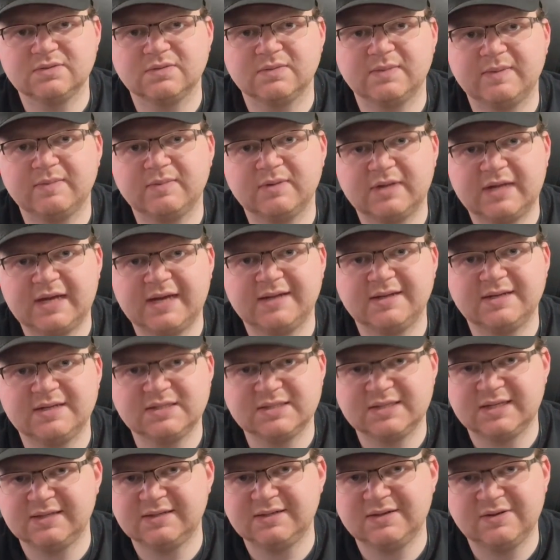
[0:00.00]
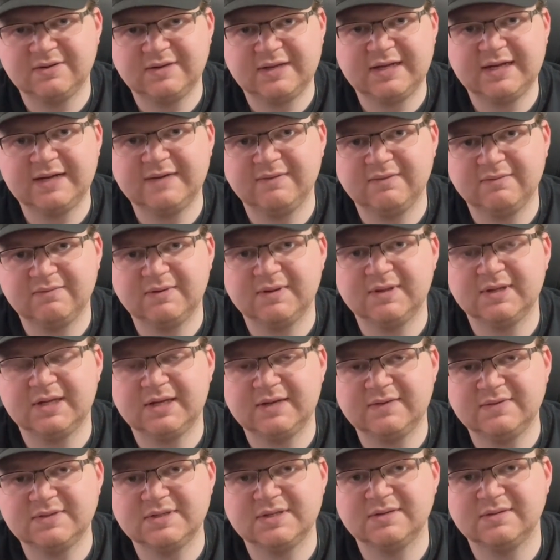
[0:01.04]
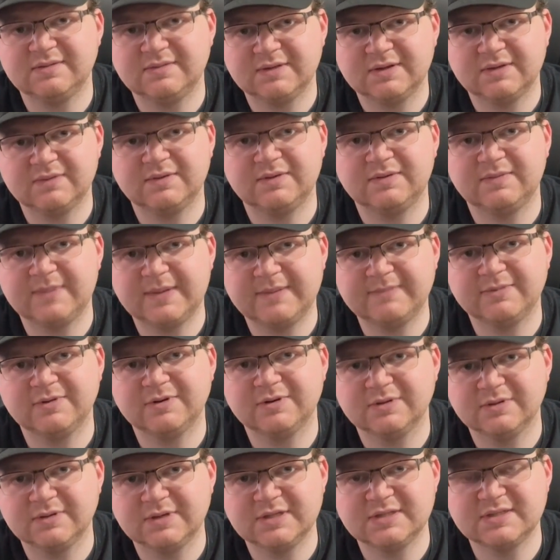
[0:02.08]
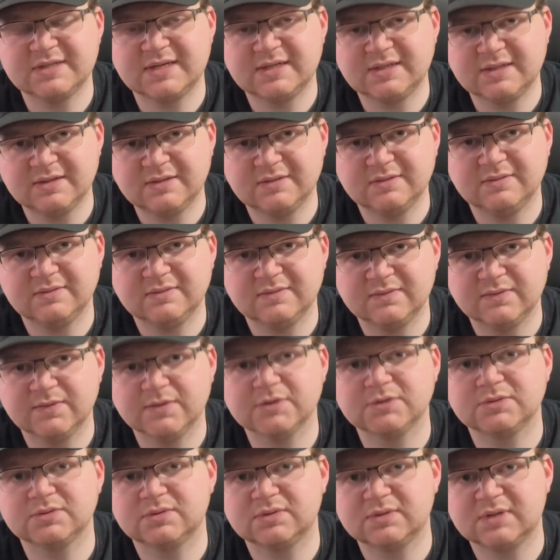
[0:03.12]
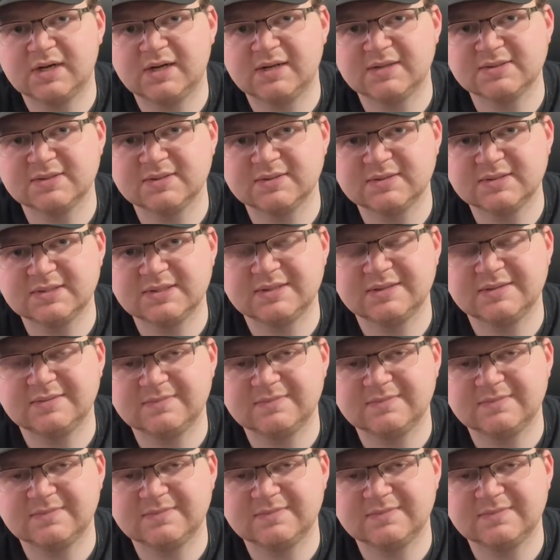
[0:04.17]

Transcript: Remember that Nintendo that everyone loved? Remember Nintendo? Virtual Consoles?